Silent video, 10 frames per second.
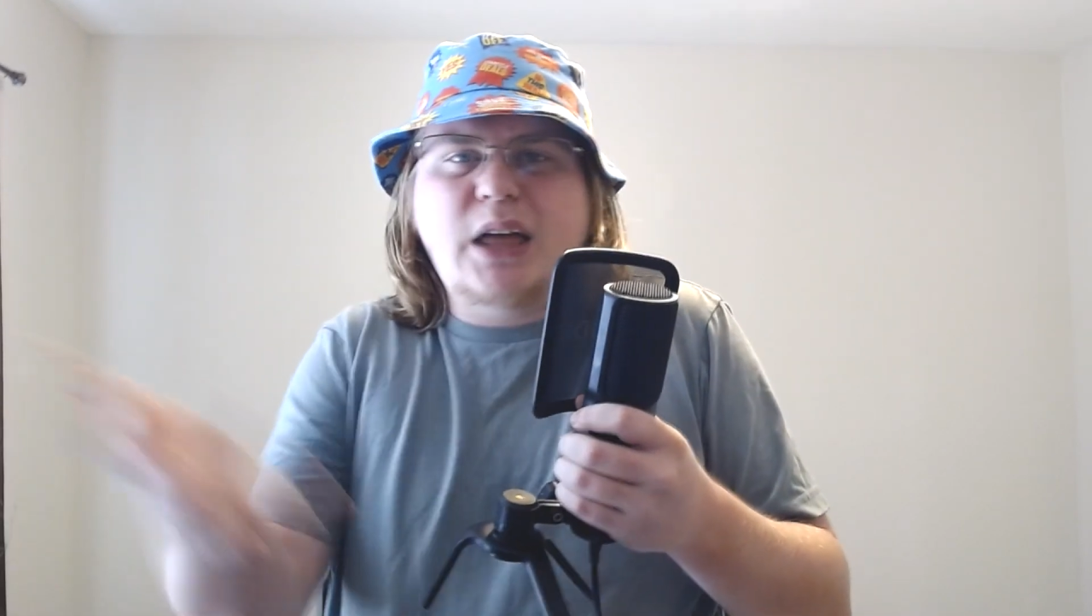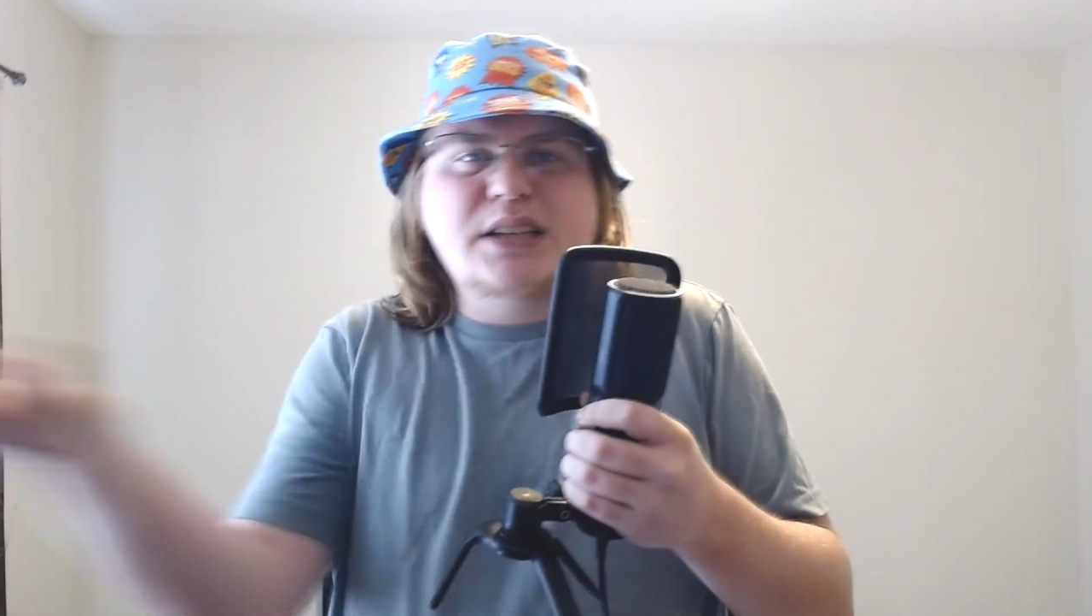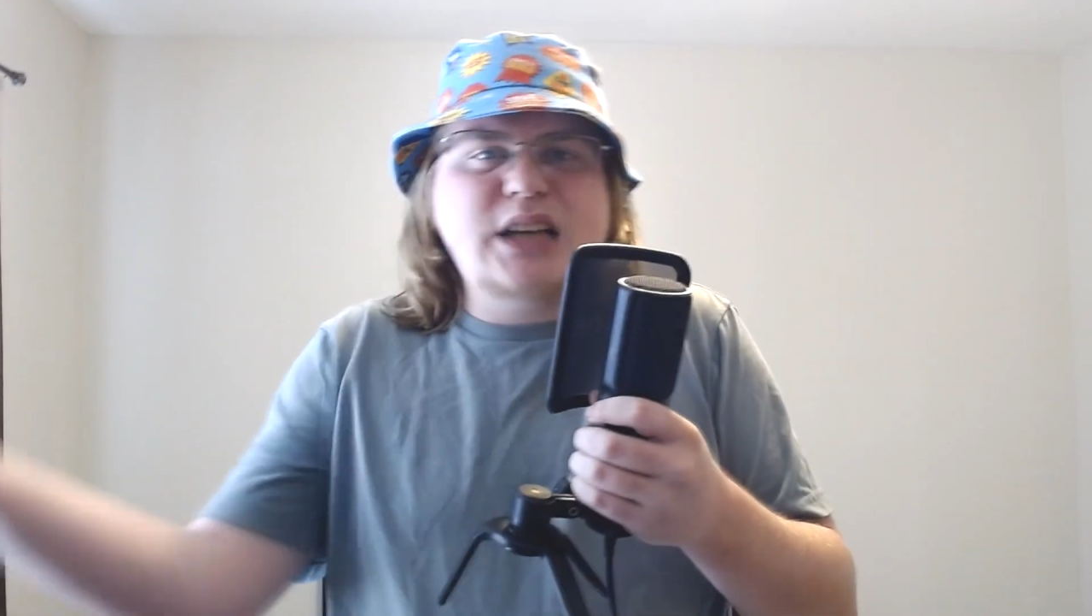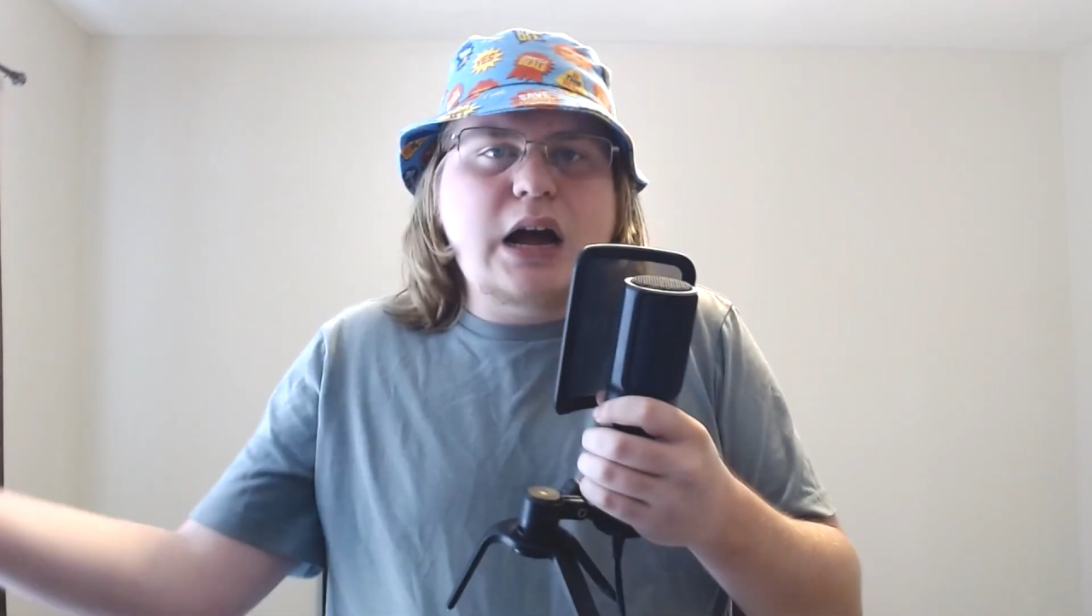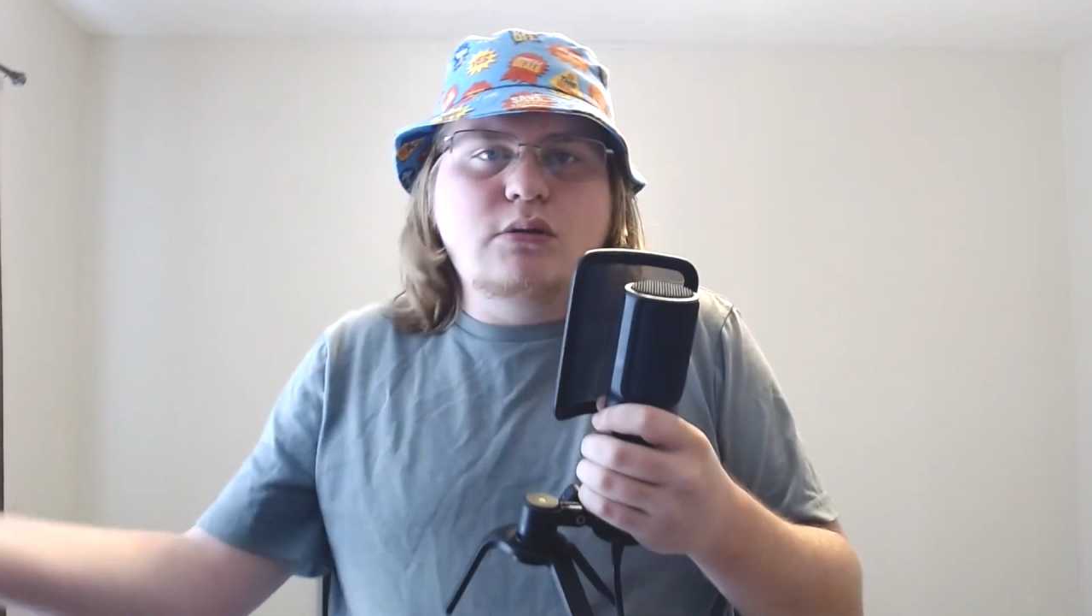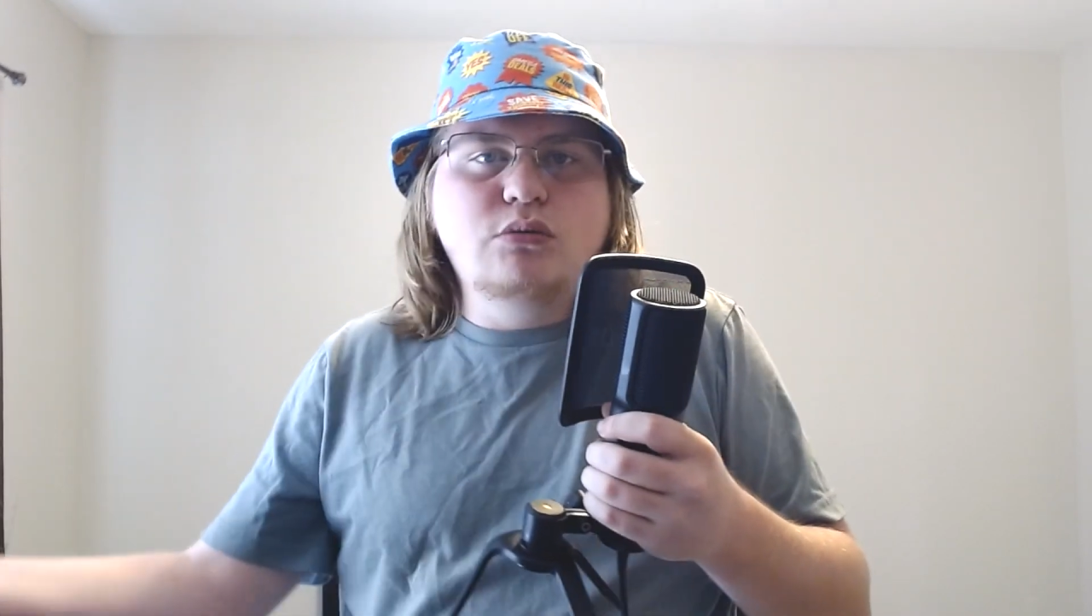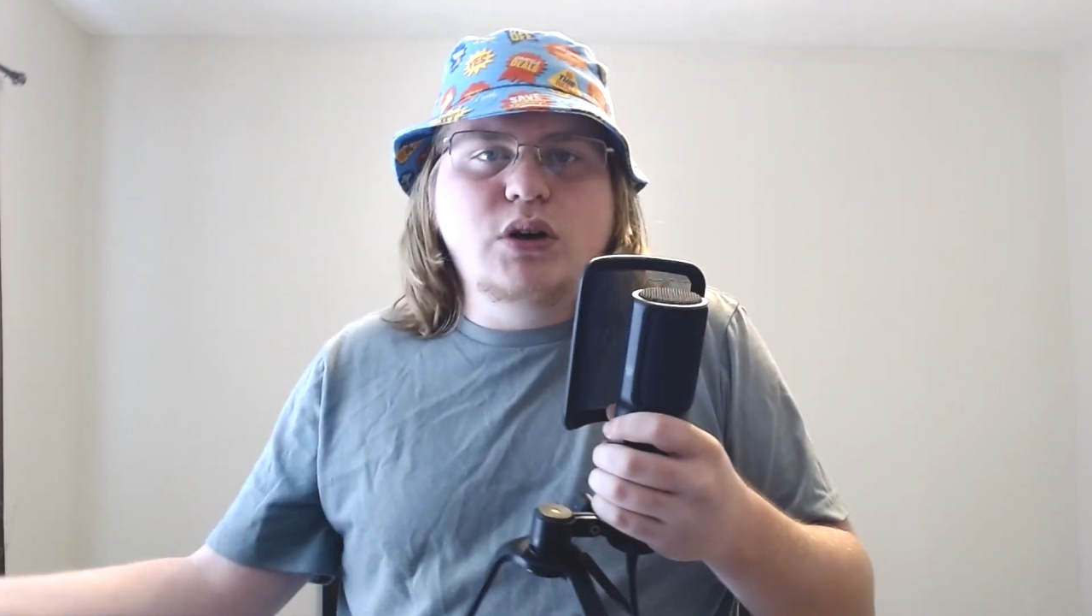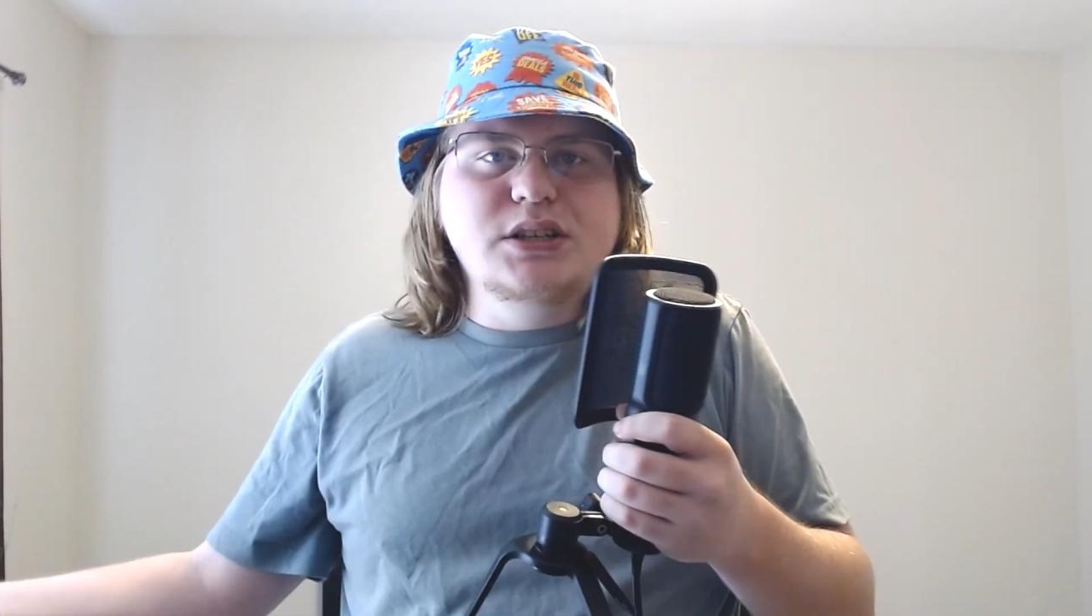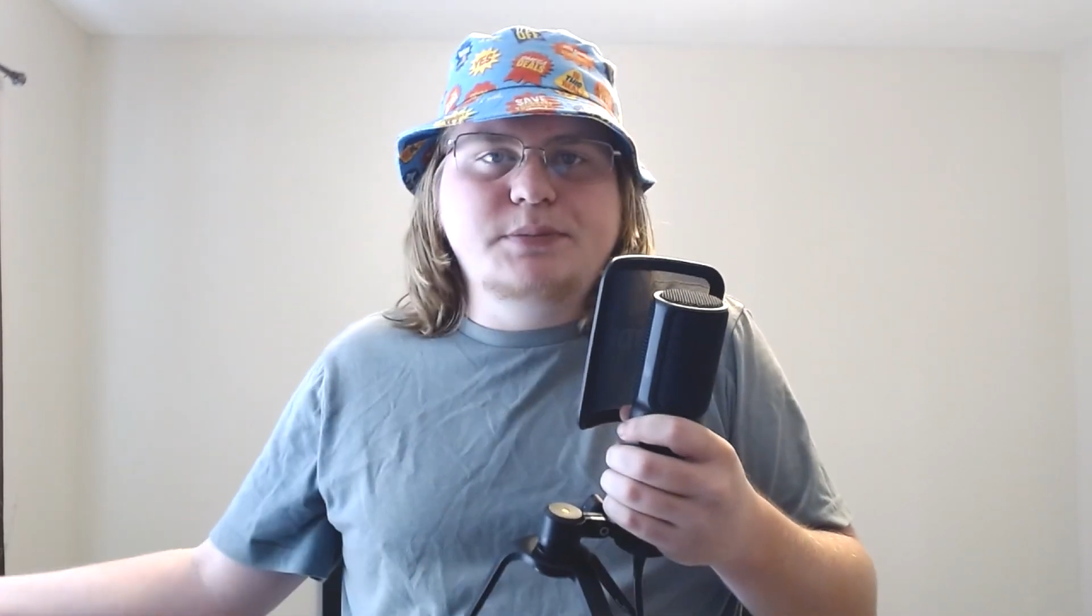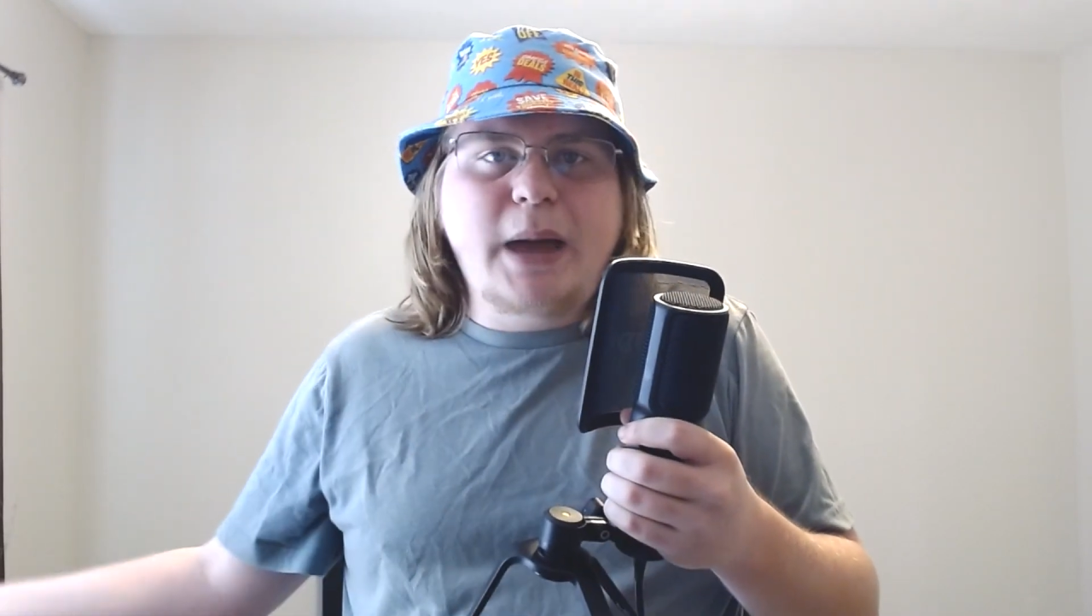that's how it
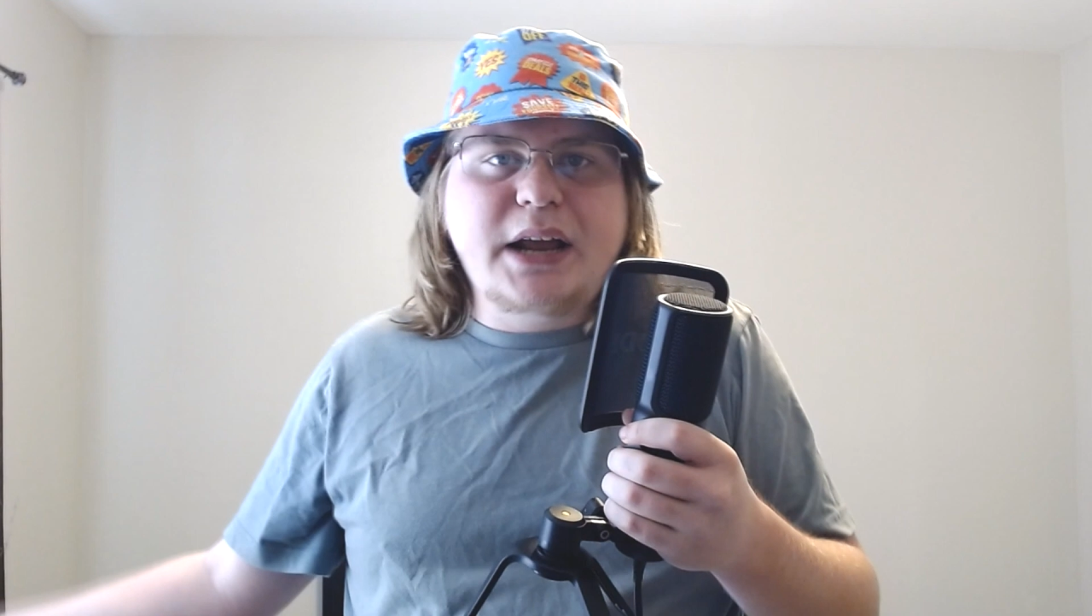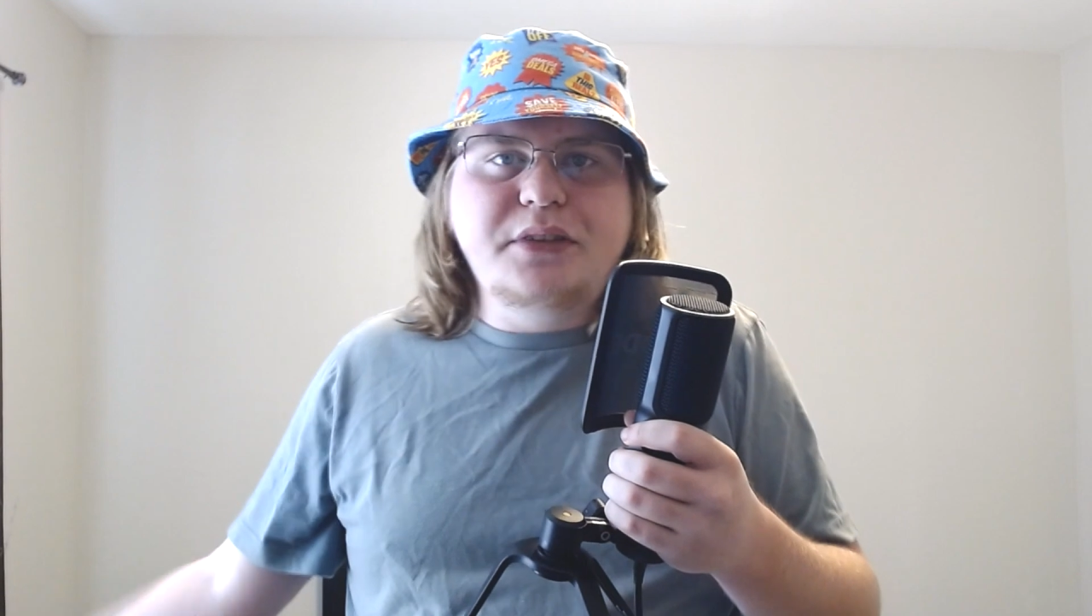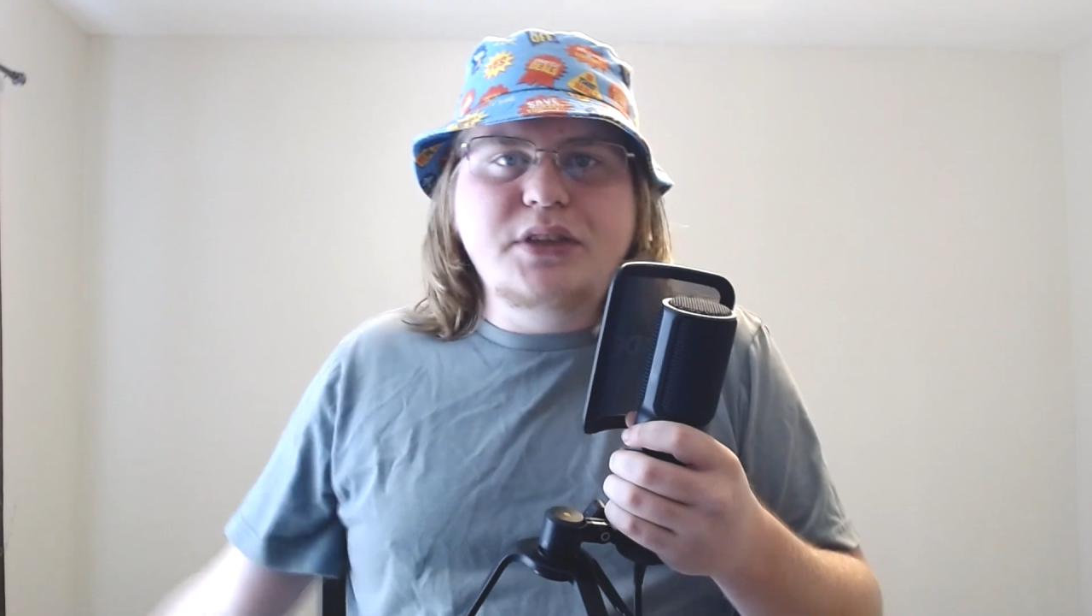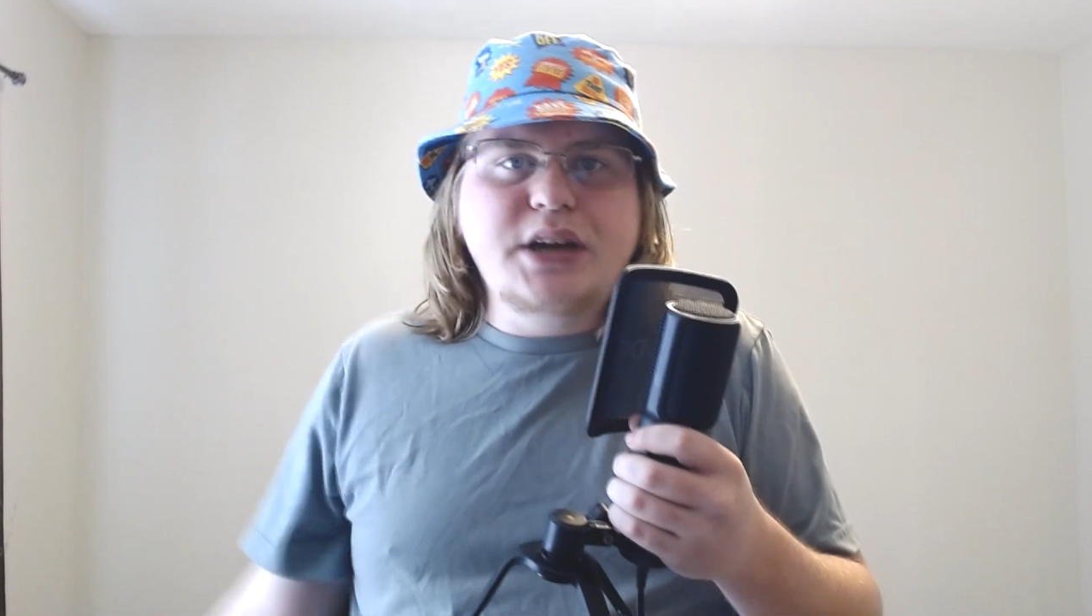was back